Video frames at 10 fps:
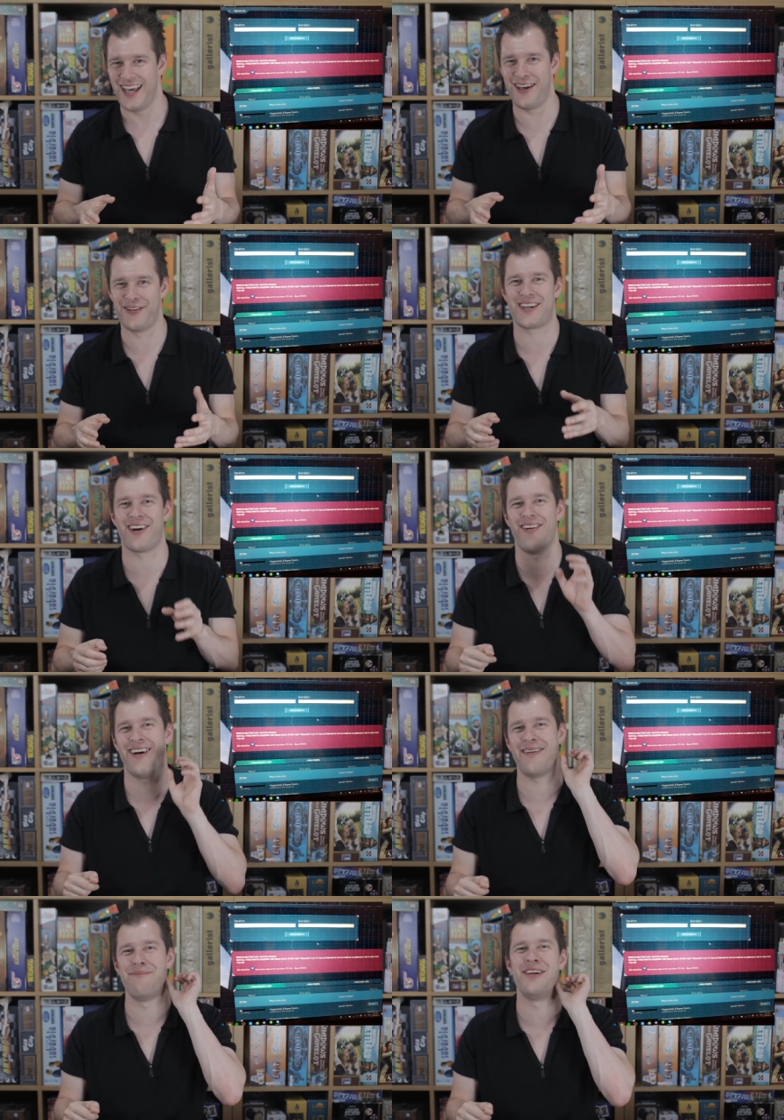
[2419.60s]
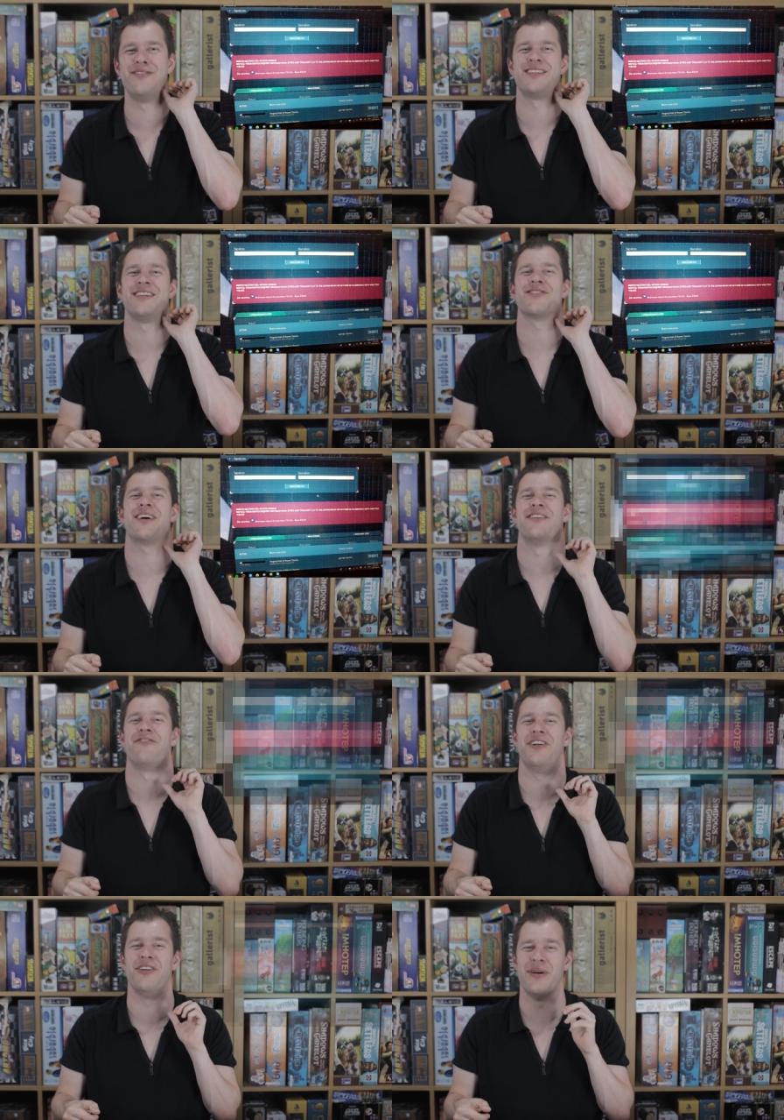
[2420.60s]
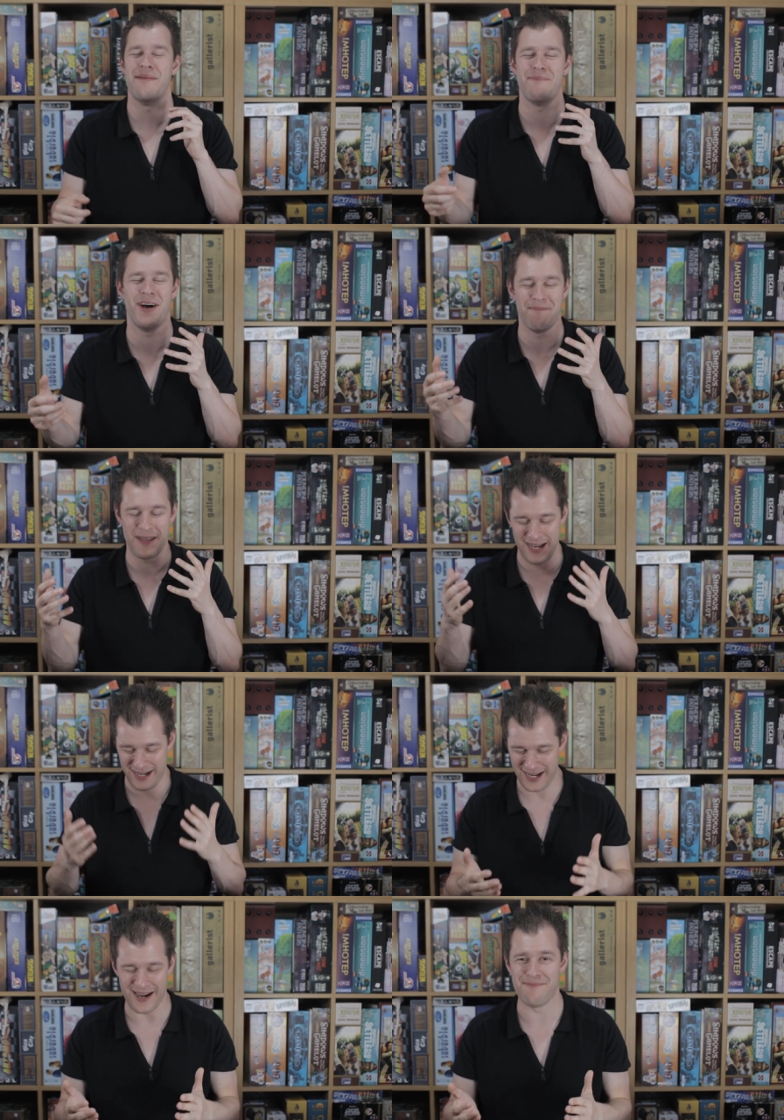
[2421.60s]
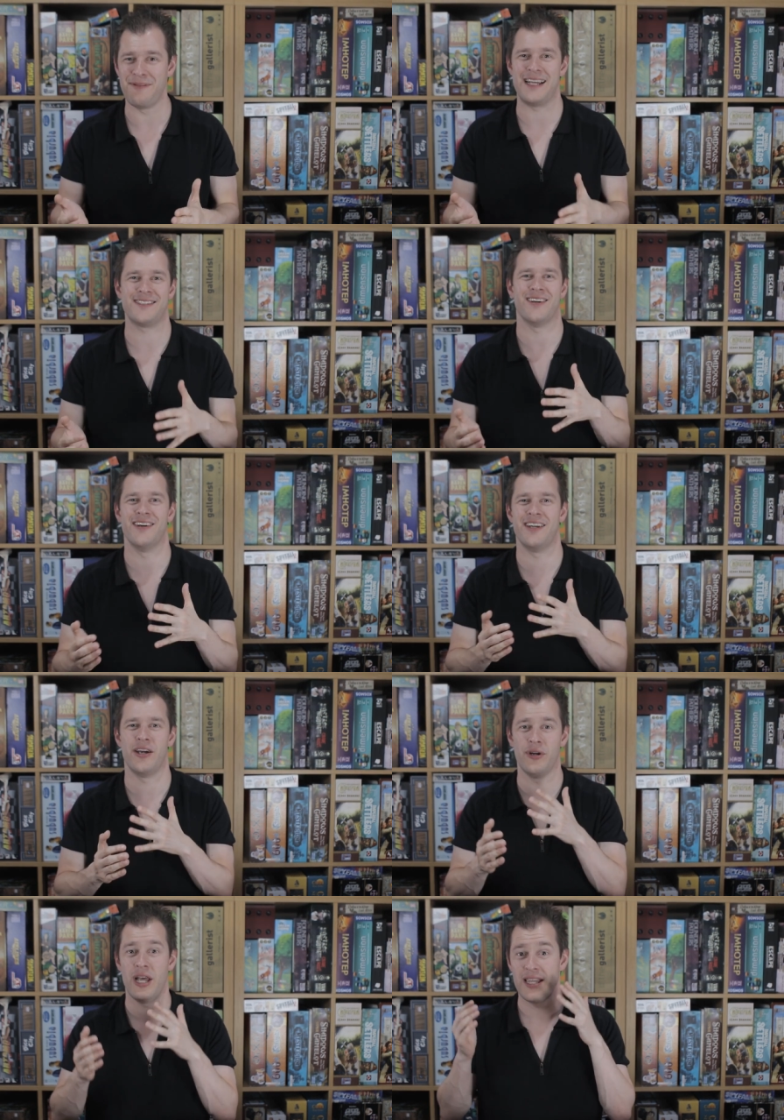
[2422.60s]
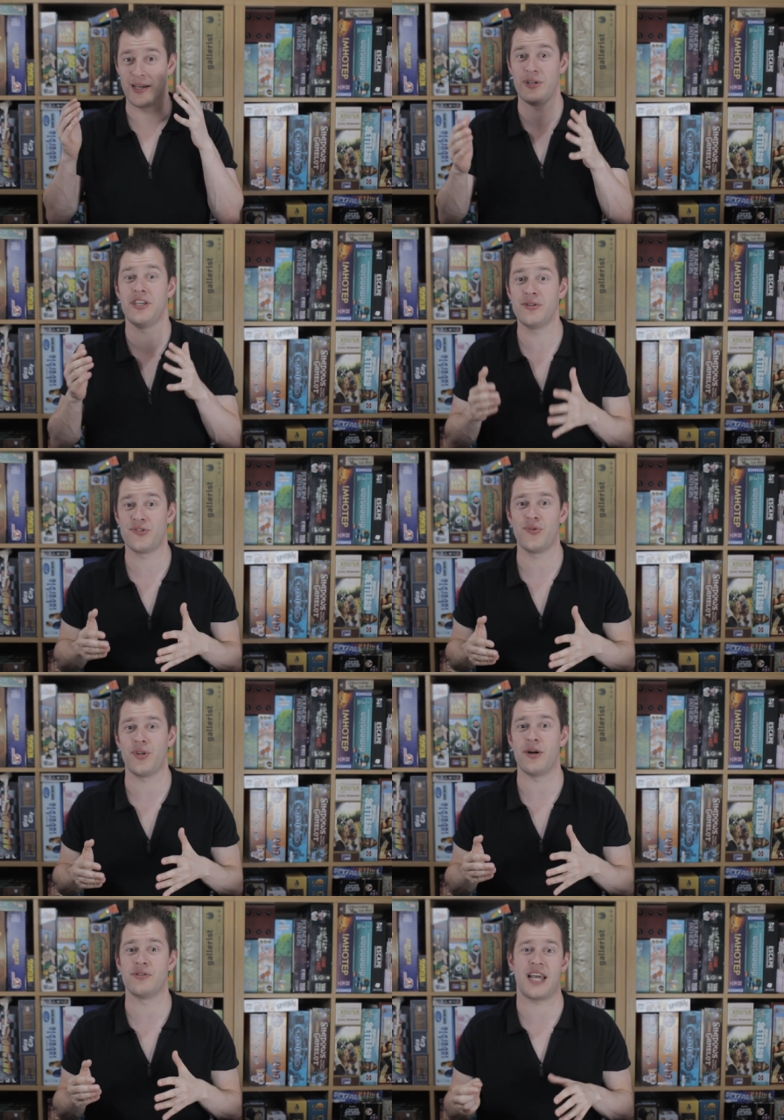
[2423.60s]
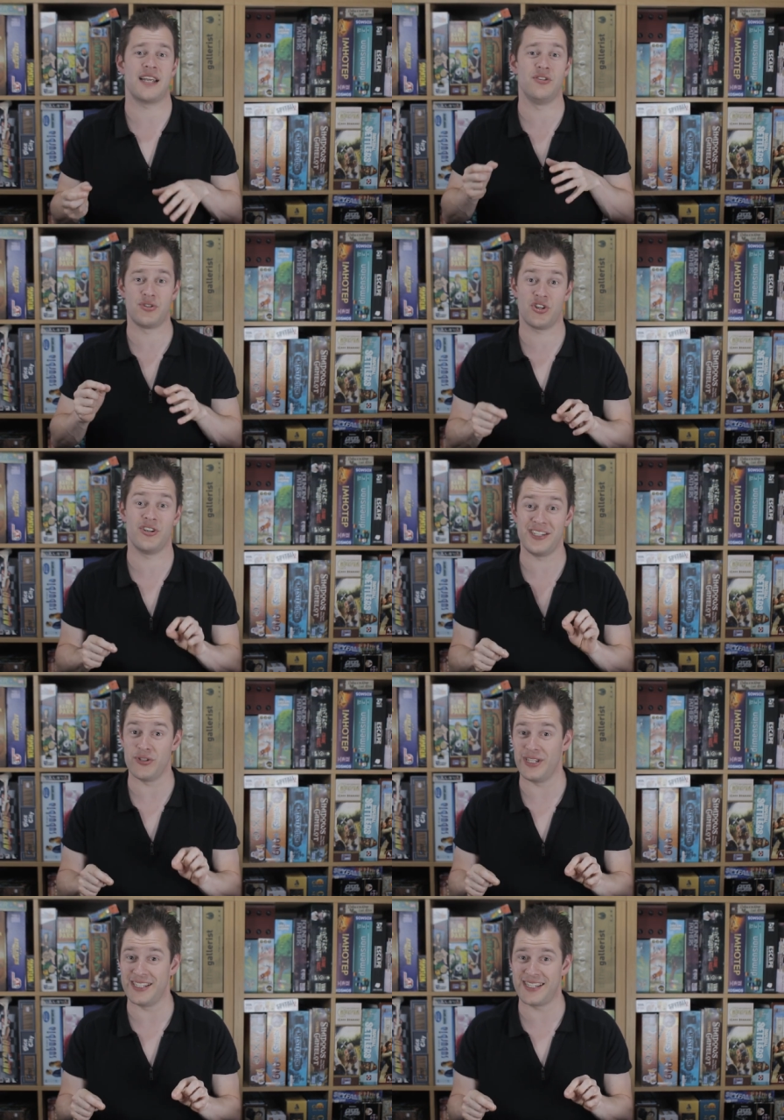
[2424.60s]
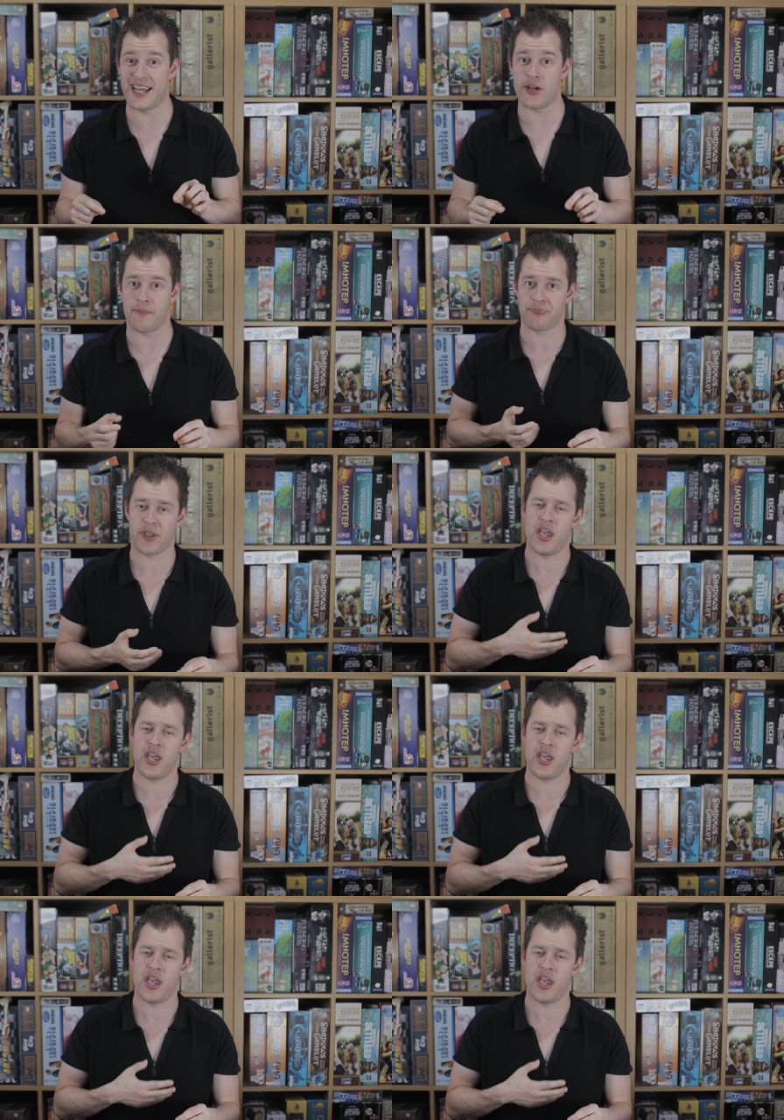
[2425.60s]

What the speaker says: It was quite amusing trying to follow it, but, you know, bless her. You know, they were useful notes and you certainly do need to take them.